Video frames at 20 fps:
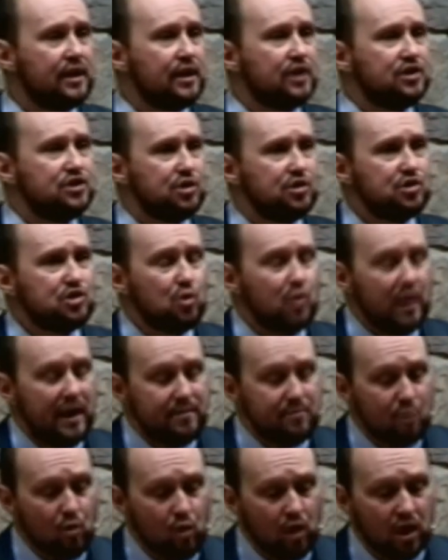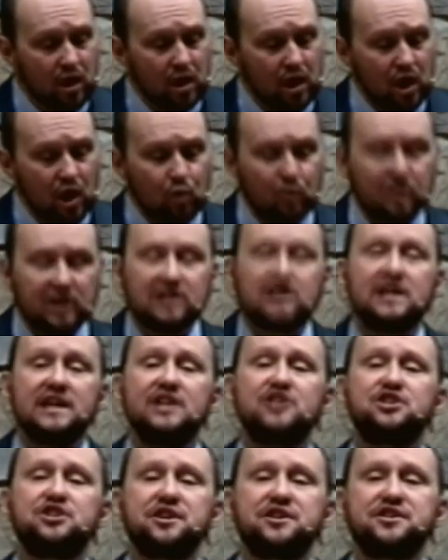due to a more
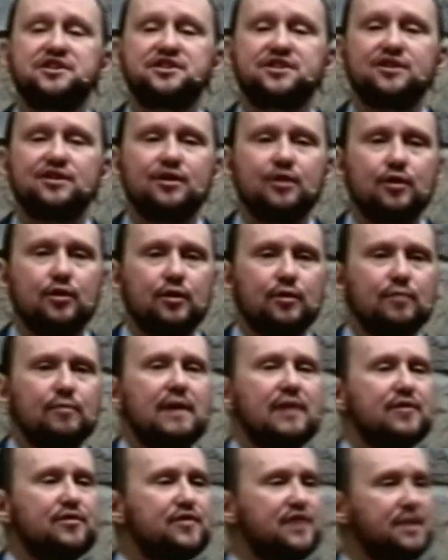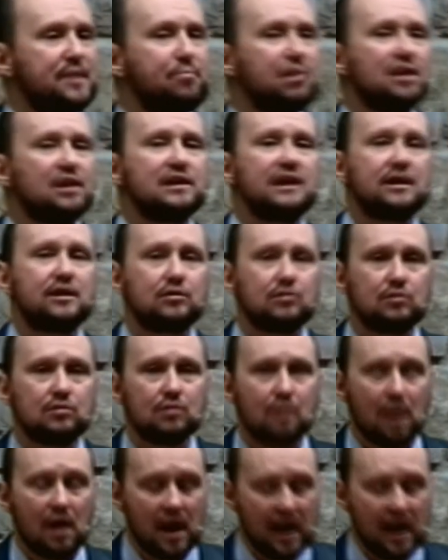religious rather than a political crime.